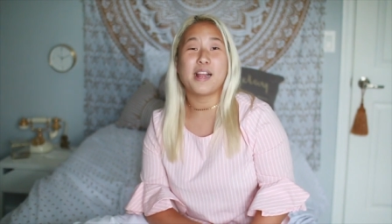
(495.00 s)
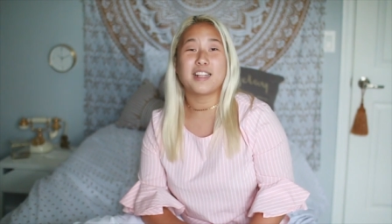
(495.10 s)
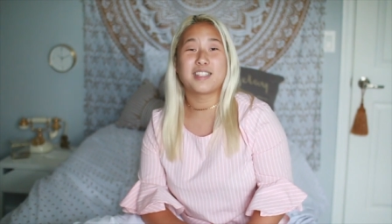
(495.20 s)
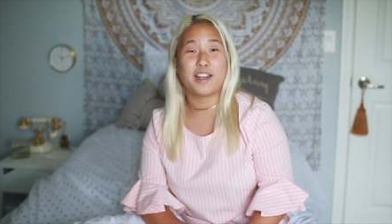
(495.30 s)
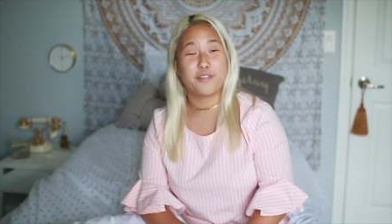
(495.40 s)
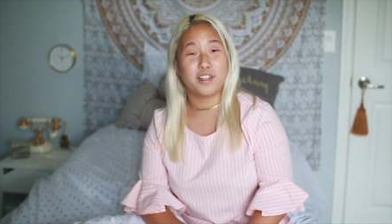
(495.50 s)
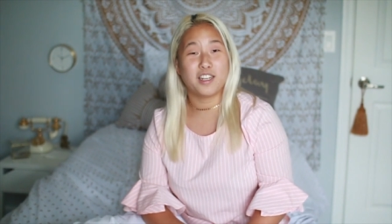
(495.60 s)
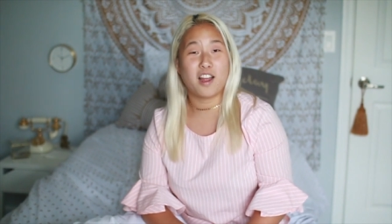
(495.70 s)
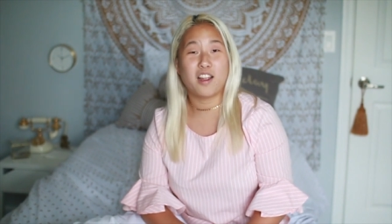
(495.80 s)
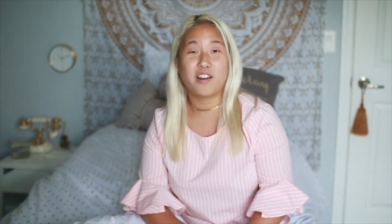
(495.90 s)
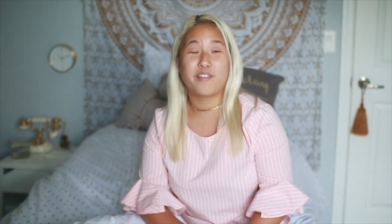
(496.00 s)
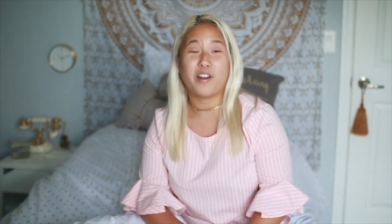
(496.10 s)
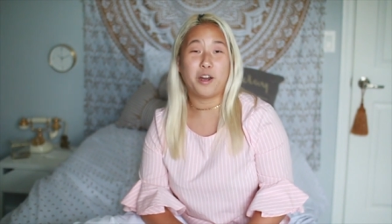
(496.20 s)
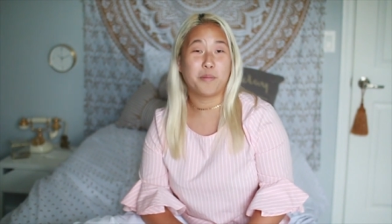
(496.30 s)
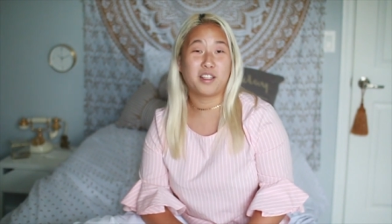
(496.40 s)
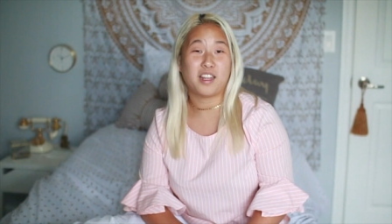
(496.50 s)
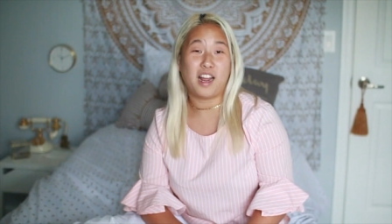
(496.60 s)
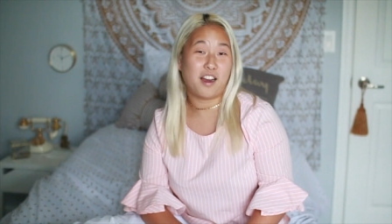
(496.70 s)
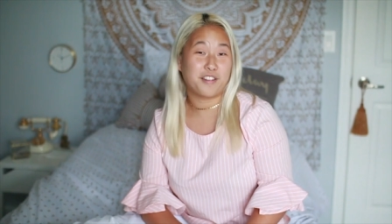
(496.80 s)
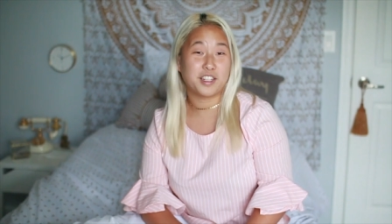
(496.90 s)
but it's definitely not an environment that
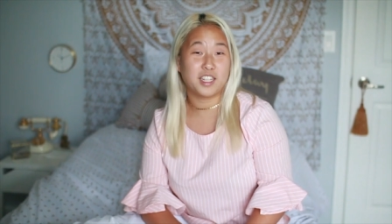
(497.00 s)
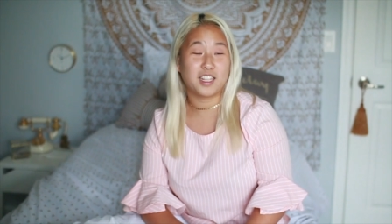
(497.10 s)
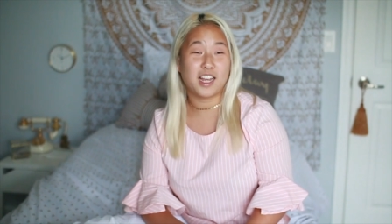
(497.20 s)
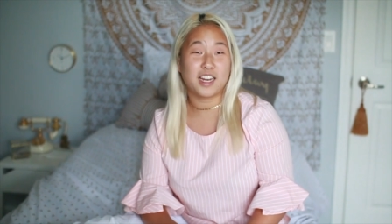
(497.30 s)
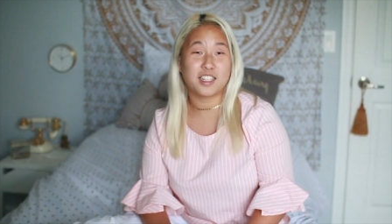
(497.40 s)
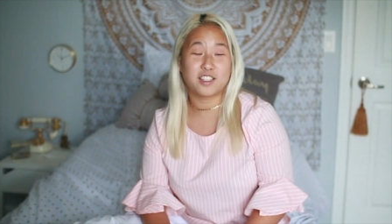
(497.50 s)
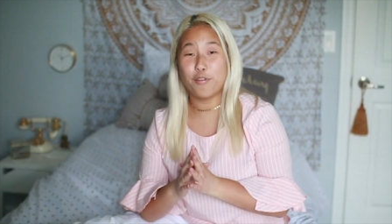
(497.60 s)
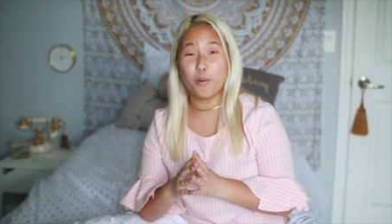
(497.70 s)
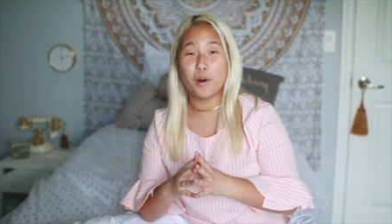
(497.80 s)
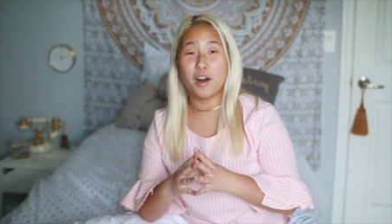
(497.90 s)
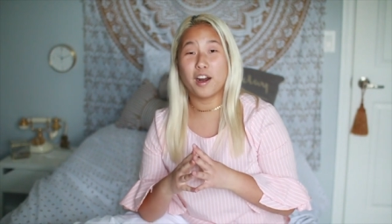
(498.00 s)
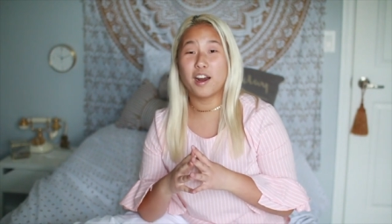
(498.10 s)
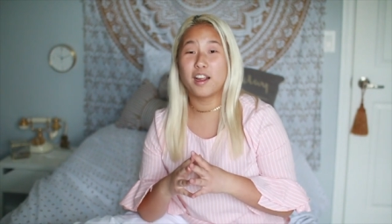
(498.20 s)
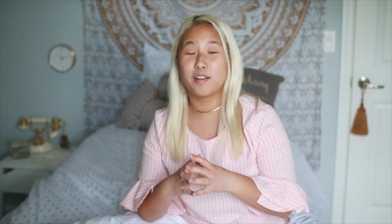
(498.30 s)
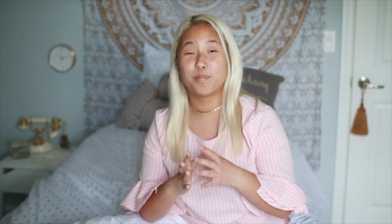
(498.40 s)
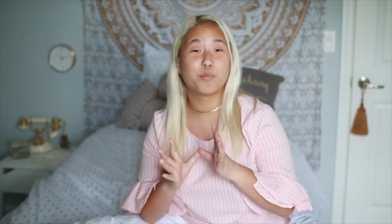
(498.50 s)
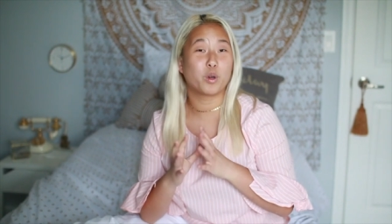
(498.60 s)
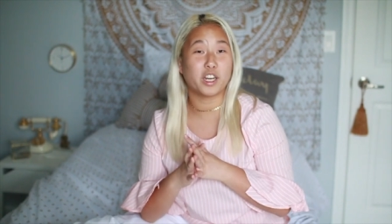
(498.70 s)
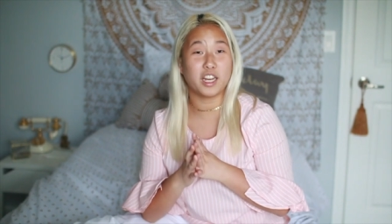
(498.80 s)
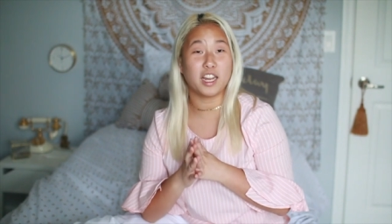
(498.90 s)
I really liked. For
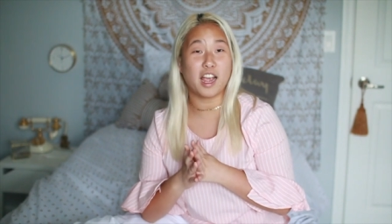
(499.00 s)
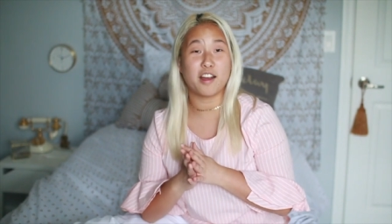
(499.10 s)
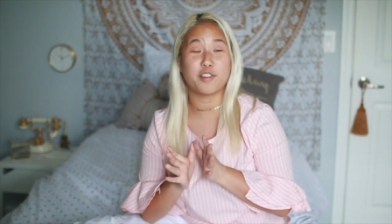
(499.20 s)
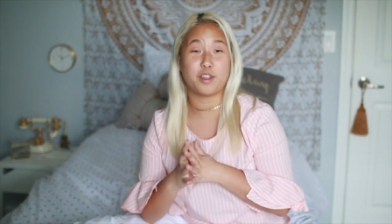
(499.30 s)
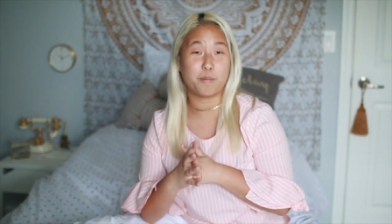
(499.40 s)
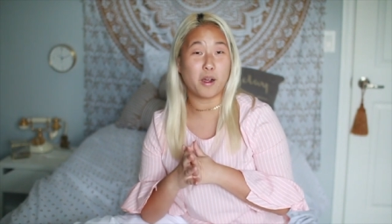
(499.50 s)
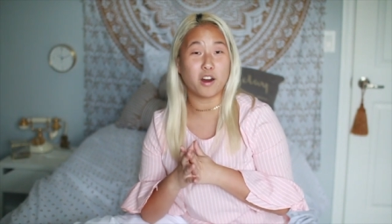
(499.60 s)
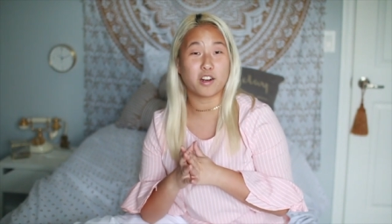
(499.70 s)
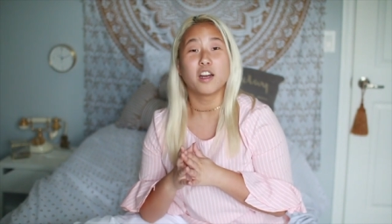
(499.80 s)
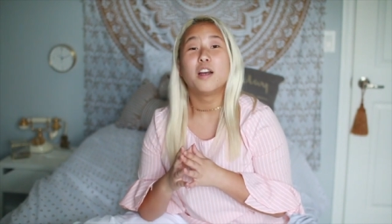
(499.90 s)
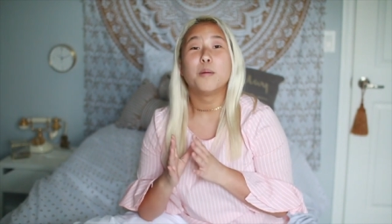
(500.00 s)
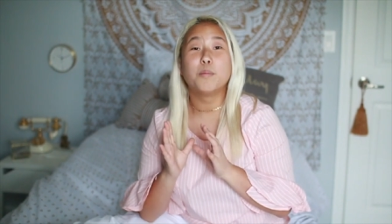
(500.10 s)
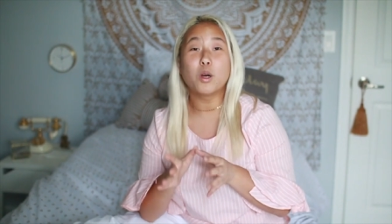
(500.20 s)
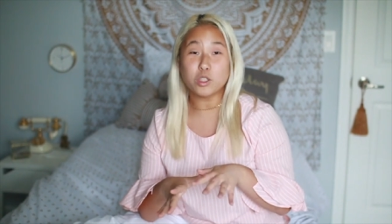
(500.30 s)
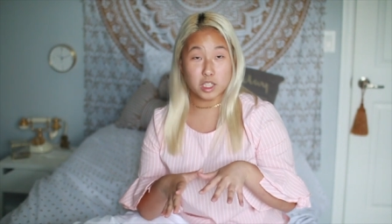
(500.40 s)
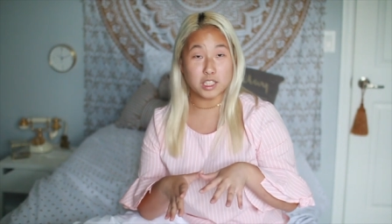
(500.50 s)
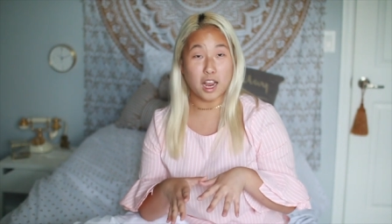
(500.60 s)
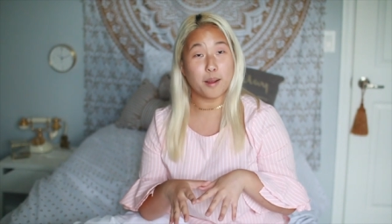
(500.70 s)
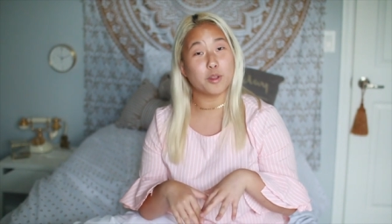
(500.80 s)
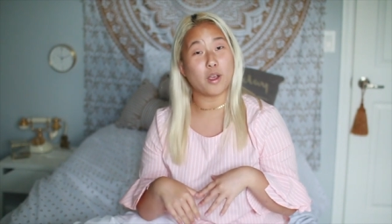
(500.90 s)
working at a theme park, most of the
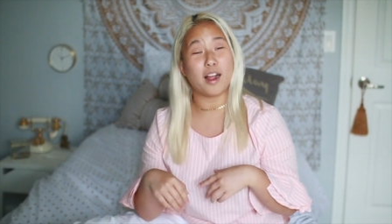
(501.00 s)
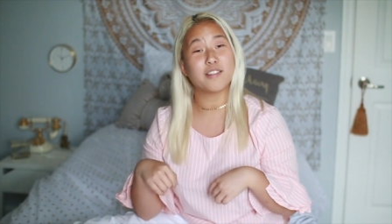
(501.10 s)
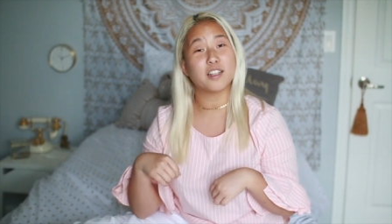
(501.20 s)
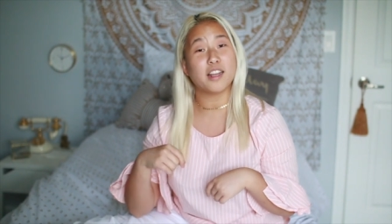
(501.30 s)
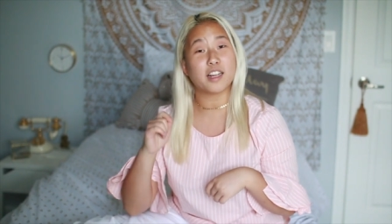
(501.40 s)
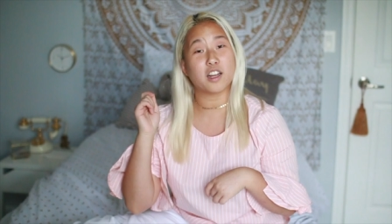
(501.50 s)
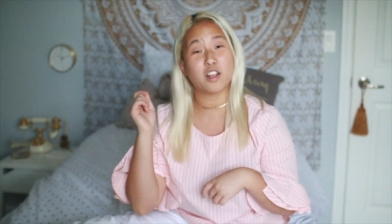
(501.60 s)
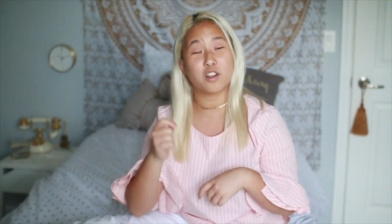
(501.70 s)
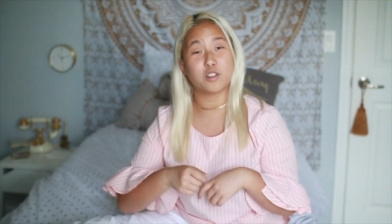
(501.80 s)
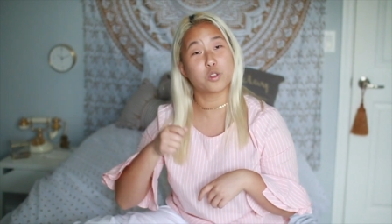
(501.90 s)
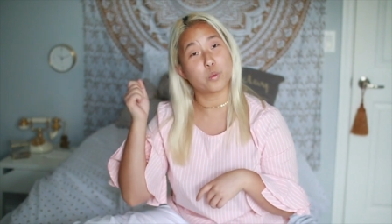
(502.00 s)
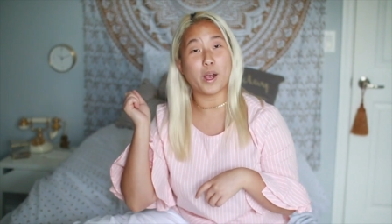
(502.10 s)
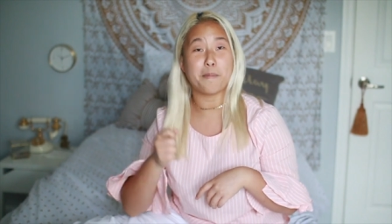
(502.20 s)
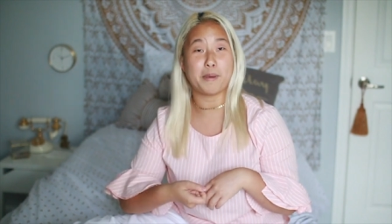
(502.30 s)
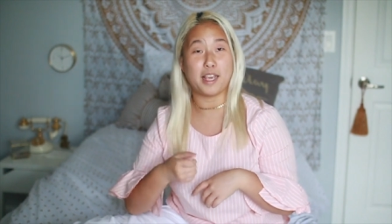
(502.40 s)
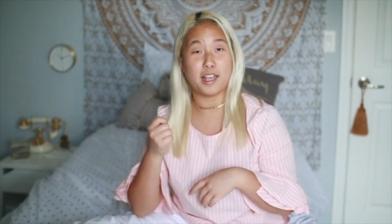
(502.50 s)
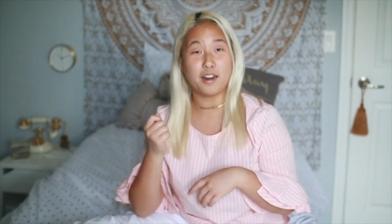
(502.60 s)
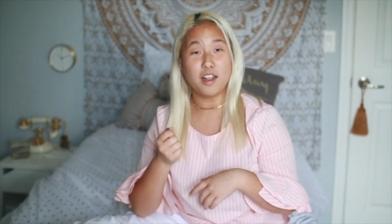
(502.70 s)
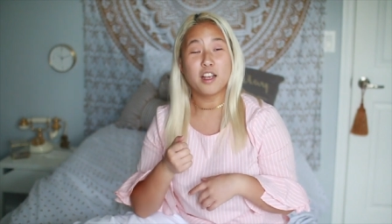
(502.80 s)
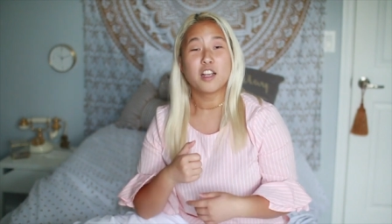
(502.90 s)
time you have to like swipe
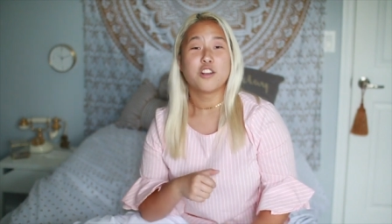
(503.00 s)
in.